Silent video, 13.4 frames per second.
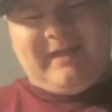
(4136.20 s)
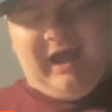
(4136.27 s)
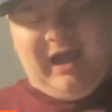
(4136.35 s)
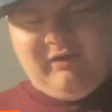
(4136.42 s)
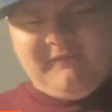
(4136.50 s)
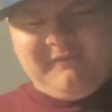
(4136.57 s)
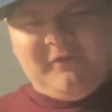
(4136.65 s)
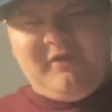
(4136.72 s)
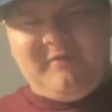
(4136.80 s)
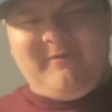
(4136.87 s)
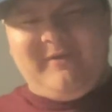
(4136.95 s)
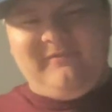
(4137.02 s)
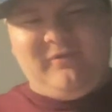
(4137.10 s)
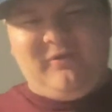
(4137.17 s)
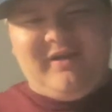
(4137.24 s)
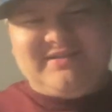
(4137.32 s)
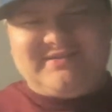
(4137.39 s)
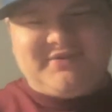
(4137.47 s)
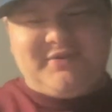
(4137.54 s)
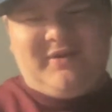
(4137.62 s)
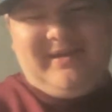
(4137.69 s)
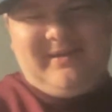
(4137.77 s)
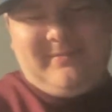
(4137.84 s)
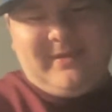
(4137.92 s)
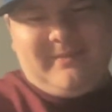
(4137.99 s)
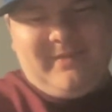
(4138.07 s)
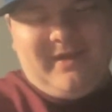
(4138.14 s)
I love early Pink Floyd, so
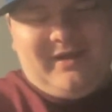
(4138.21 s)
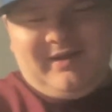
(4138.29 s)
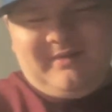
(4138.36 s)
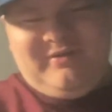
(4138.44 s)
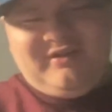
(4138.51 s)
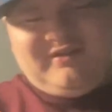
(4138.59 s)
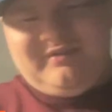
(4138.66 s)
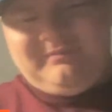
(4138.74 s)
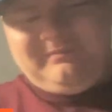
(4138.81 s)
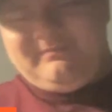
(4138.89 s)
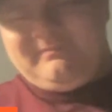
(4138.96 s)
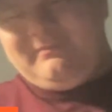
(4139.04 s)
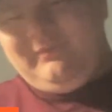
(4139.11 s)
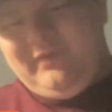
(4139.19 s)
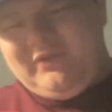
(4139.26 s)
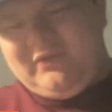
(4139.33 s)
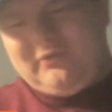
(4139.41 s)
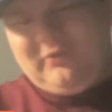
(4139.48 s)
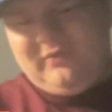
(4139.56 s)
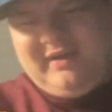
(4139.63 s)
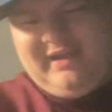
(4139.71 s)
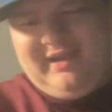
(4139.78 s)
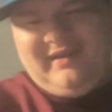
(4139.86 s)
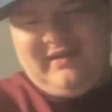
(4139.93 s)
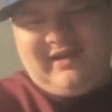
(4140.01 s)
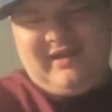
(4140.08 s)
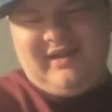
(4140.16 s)
I'm gonna
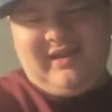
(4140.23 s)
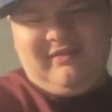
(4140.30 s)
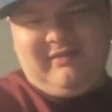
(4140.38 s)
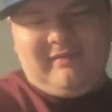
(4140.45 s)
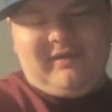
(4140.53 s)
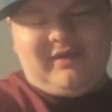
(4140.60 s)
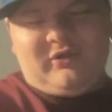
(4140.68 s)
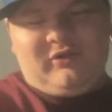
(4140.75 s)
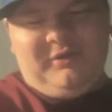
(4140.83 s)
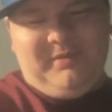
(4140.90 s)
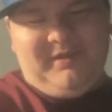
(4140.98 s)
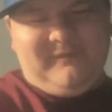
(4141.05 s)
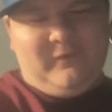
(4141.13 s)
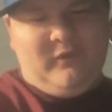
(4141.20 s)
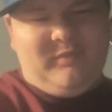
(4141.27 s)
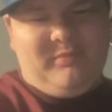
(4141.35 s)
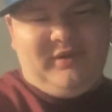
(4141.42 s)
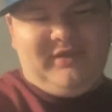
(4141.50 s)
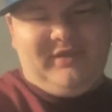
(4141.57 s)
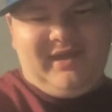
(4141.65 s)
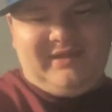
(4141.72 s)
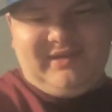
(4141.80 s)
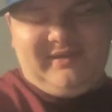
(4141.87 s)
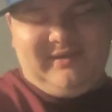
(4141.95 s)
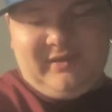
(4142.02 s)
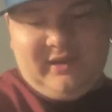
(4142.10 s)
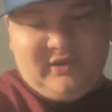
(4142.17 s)
disagree. I like early Pink Floyd, but yeah,
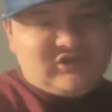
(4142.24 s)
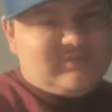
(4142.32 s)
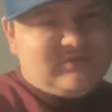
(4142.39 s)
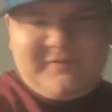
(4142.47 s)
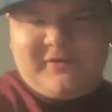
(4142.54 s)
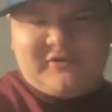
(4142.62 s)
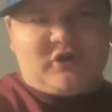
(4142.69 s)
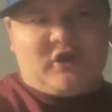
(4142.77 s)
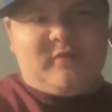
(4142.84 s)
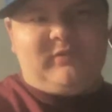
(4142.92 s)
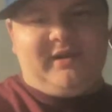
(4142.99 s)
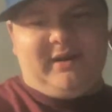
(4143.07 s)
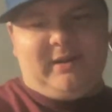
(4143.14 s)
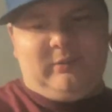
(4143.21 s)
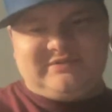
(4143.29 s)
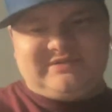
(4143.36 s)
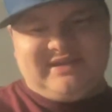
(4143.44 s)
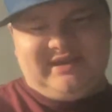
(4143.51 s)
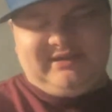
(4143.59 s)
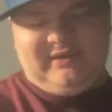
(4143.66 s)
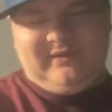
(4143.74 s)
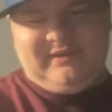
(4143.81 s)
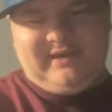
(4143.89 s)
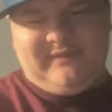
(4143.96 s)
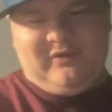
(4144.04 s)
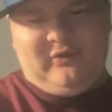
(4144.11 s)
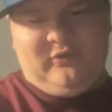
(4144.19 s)
in terms of guitar playing, I will say
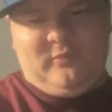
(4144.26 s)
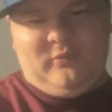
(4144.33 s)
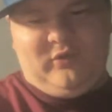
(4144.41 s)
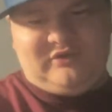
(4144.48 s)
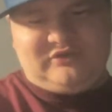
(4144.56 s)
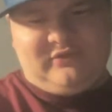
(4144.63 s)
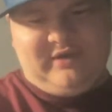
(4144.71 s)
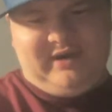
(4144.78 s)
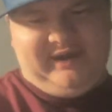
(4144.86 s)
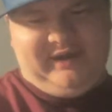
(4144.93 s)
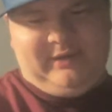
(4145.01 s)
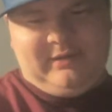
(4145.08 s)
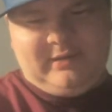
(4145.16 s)
David Gilmour is great.